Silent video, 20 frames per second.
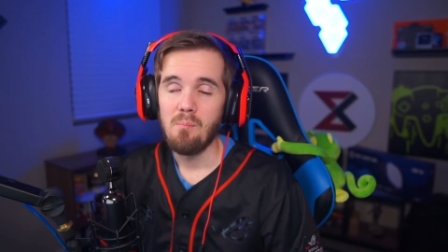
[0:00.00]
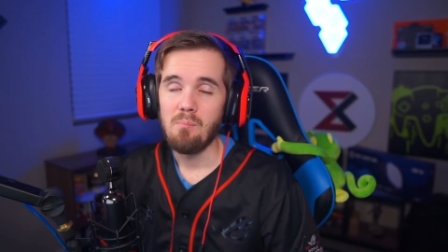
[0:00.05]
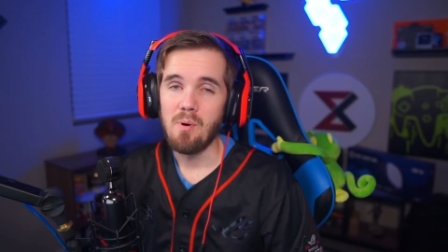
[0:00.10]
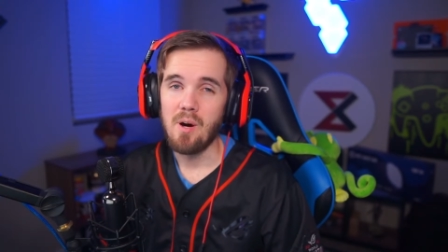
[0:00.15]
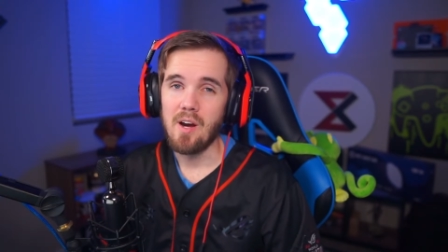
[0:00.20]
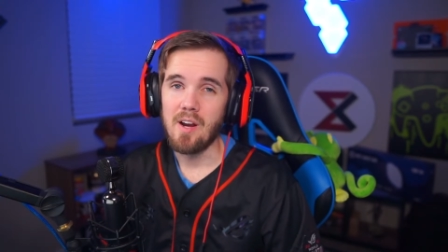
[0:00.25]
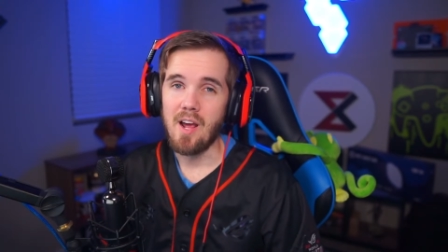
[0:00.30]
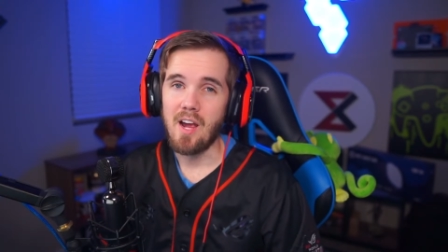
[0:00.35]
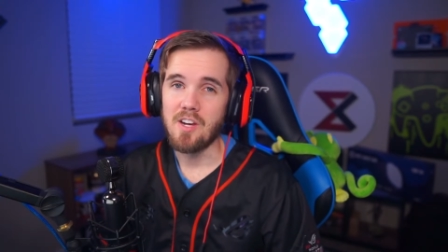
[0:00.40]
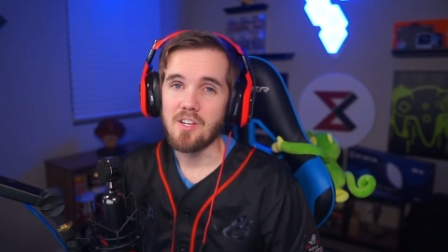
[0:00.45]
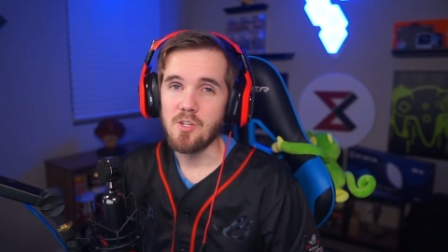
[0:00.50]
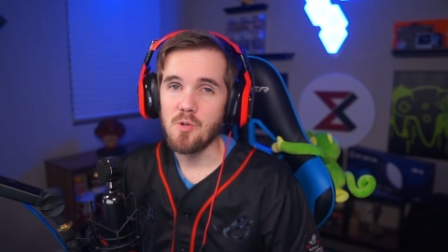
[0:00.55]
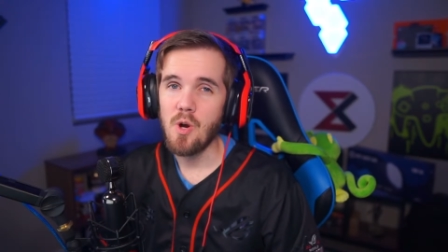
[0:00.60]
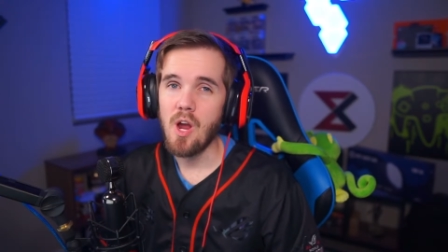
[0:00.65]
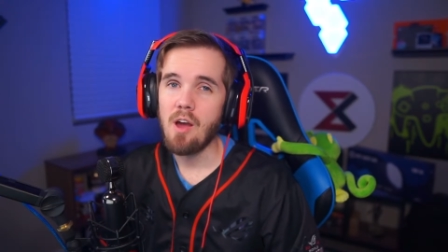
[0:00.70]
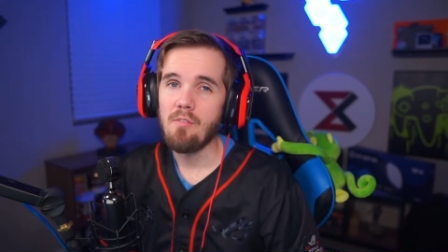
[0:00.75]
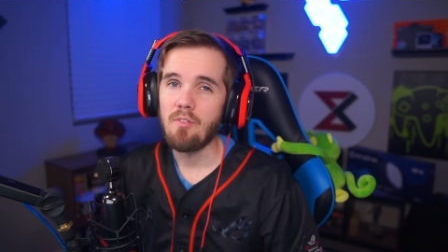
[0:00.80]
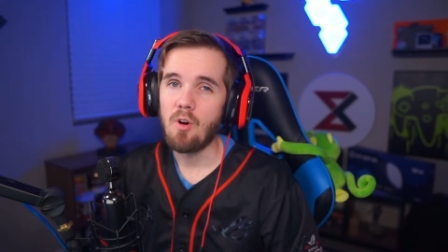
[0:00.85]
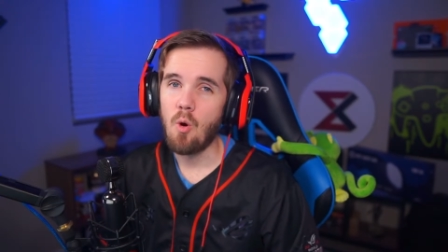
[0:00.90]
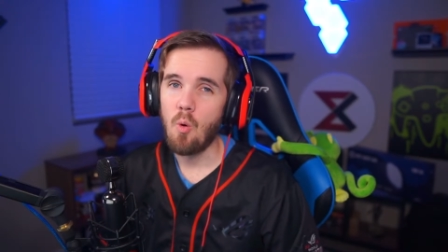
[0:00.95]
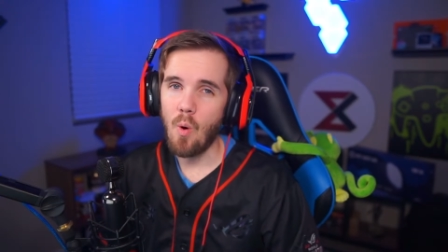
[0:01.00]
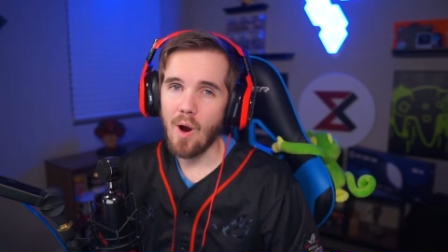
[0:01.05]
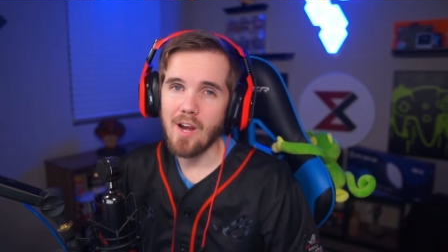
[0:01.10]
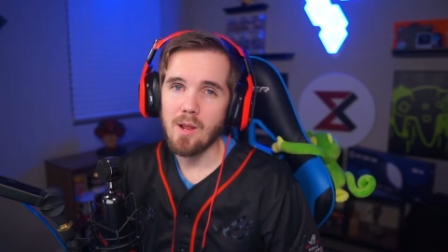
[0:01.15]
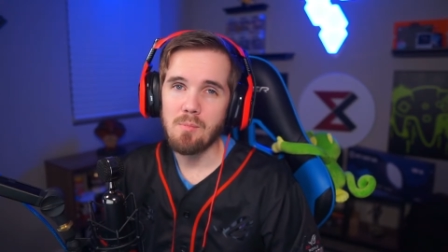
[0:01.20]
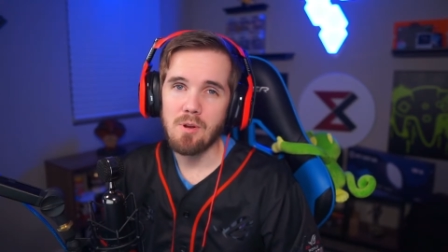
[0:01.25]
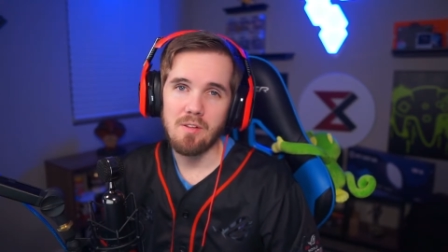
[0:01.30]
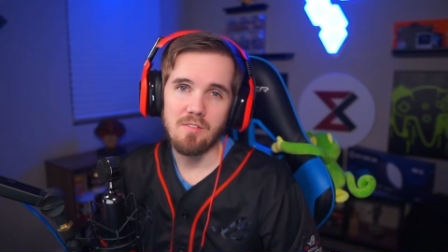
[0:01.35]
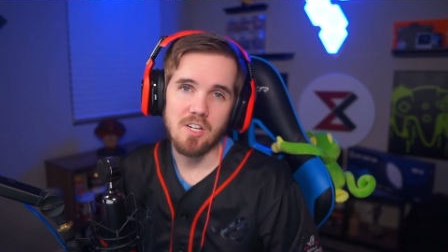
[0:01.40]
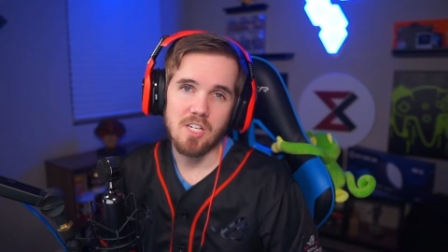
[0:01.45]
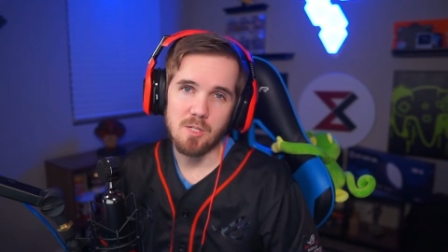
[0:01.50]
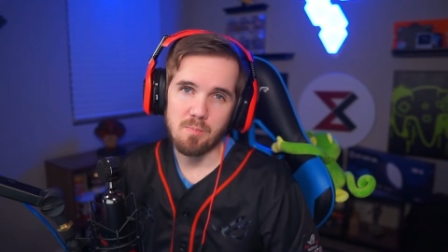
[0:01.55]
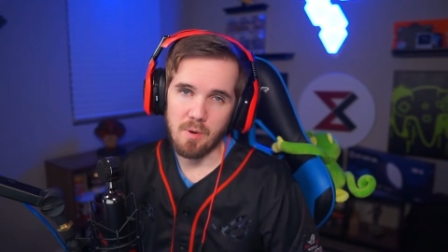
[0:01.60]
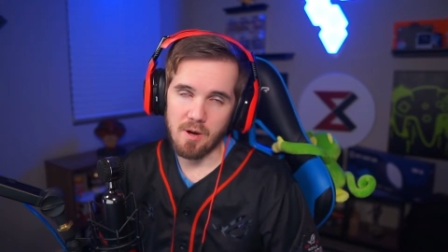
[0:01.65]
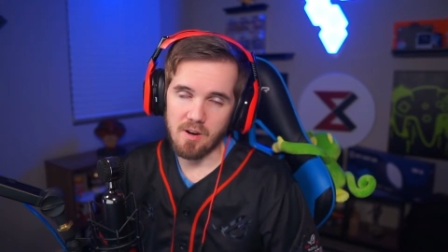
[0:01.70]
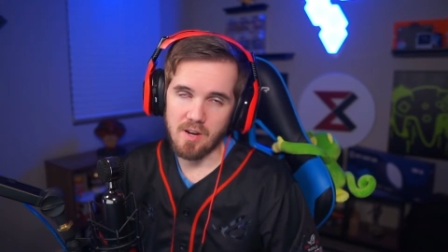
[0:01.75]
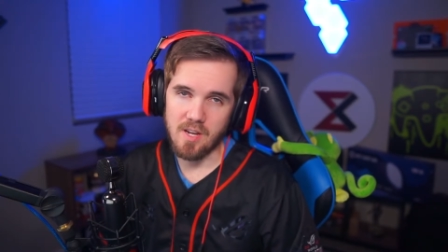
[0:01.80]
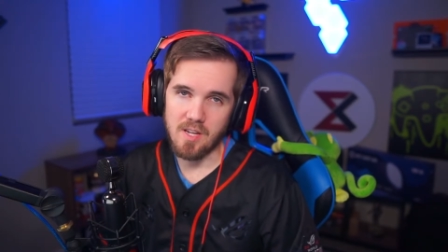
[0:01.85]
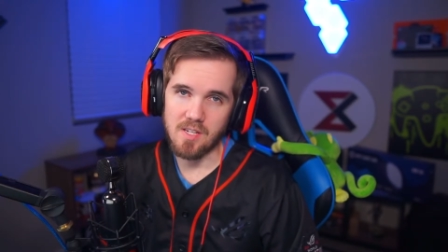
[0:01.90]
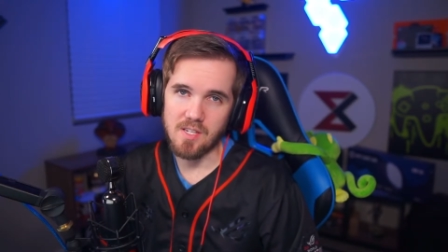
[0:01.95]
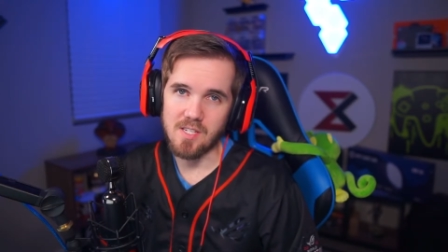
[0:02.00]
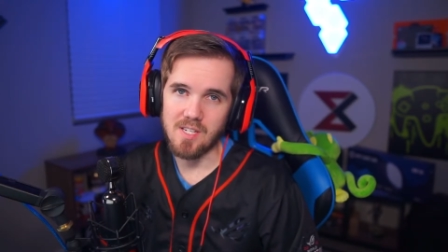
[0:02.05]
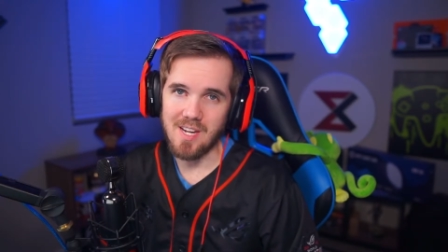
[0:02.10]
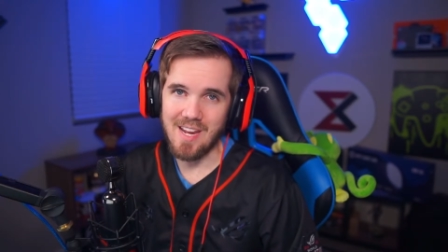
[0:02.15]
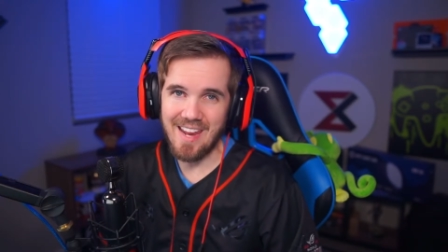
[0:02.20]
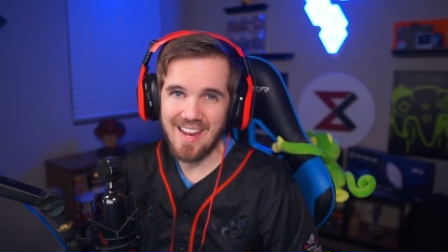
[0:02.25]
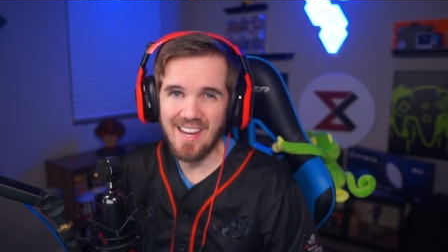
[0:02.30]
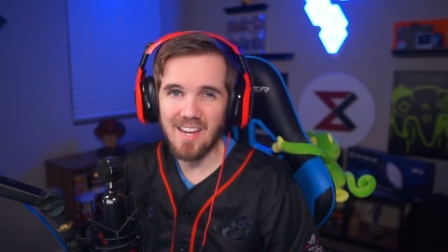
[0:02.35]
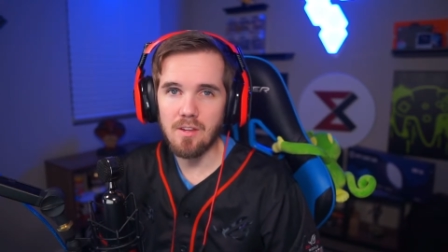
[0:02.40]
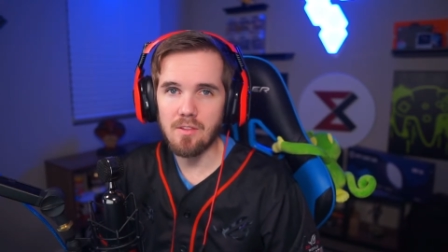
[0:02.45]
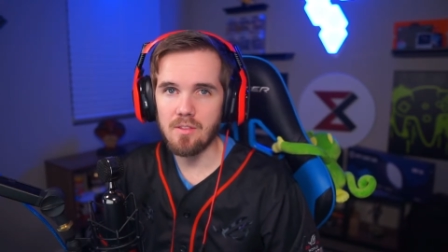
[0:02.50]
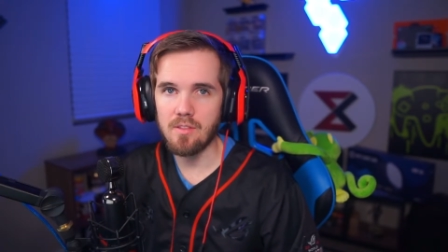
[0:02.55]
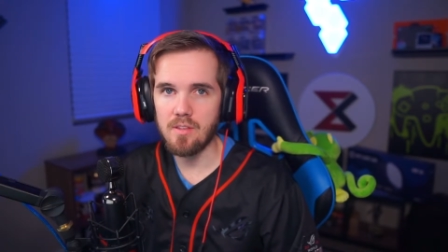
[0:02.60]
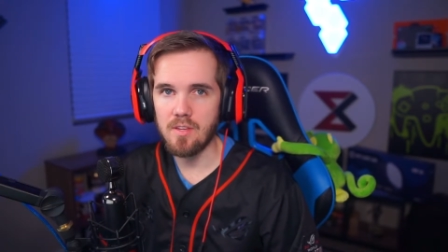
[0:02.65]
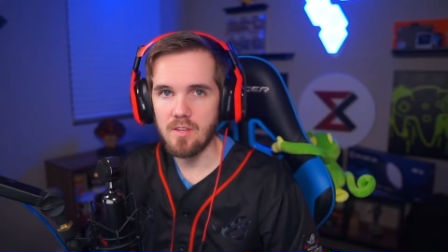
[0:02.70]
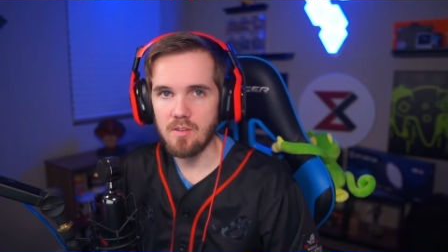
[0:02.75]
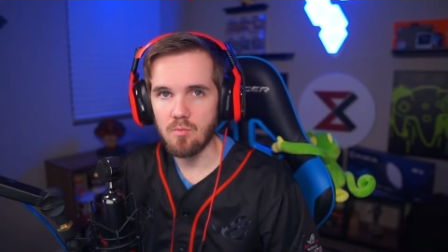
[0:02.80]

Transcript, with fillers: but I do have quite a bit of experience in the